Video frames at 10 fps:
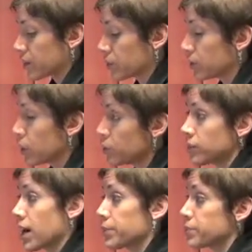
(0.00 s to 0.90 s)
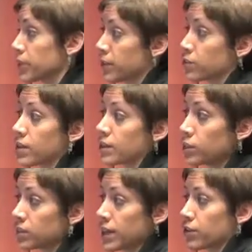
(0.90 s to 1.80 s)
below top speed, so they
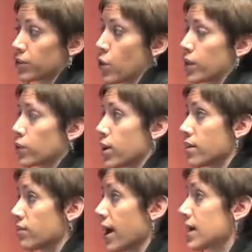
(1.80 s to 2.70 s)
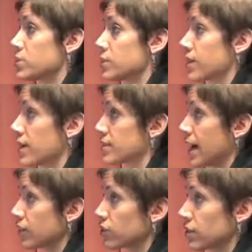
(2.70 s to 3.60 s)
look like they're going quite fast, but that's
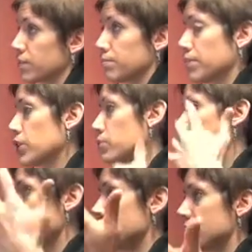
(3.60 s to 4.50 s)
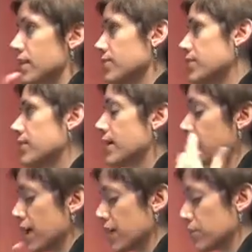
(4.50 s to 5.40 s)
actually, maybe
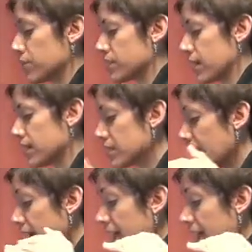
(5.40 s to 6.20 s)
75 or 80%.